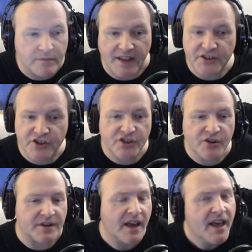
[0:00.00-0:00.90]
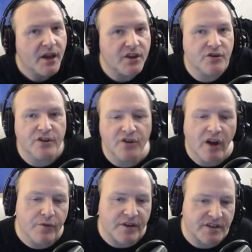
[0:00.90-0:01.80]
let's just do it. You
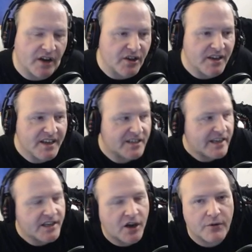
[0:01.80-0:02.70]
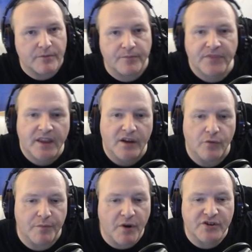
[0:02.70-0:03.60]
know that I could easily go and,
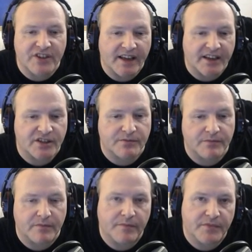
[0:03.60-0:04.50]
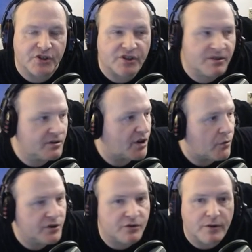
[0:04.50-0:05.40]
with most tanks, just go
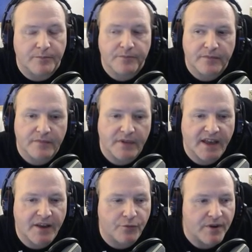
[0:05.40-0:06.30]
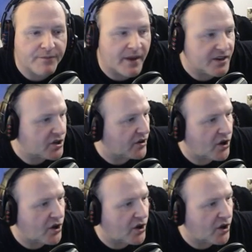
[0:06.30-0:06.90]
and get a replay,